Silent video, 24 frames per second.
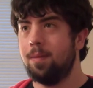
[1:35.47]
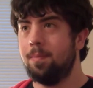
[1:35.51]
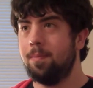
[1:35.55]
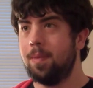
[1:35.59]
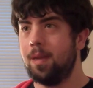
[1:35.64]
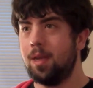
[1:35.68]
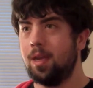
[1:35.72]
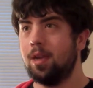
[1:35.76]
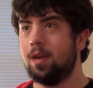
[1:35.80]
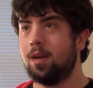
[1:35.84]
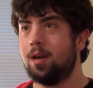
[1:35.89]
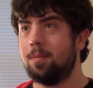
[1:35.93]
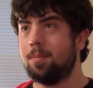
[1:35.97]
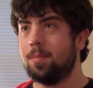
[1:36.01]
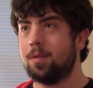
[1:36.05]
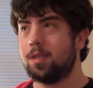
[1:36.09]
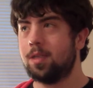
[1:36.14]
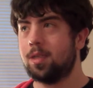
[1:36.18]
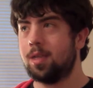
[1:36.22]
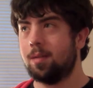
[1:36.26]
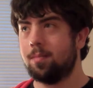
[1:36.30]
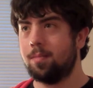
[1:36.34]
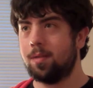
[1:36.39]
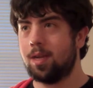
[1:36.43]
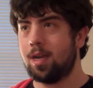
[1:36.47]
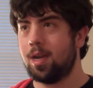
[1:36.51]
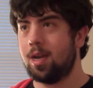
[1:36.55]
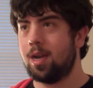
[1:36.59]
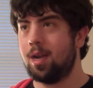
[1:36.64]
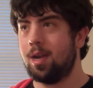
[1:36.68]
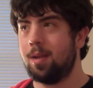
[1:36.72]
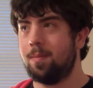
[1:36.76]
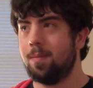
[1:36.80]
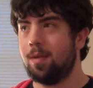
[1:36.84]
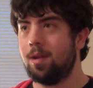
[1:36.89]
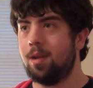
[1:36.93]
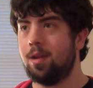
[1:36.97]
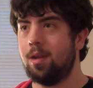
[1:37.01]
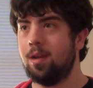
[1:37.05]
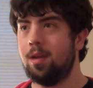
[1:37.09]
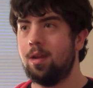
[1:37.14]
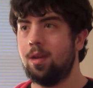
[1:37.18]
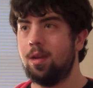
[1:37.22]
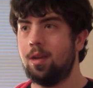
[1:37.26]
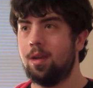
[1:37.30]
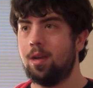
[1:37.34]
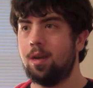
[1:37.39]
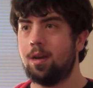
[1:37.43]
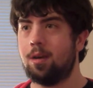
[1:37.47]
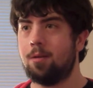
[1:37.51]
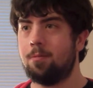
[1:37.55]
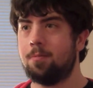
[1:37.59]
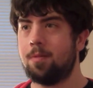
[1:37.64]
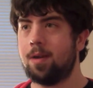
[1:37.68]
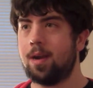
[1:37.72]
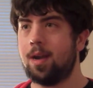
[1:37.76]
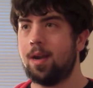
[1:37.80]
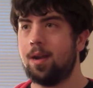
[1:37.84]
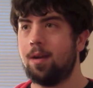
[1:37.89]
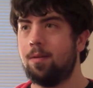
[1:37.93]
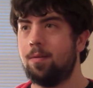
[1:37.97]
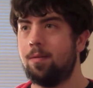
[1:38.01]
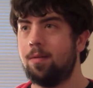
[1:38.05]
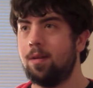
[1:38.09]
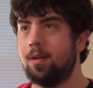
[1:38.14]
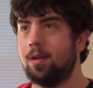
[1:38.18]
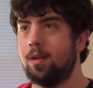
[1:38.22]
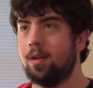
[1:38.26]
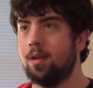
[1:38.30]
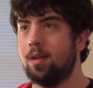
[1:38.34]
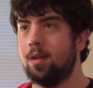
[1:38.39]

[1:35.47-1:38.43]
be up sometime around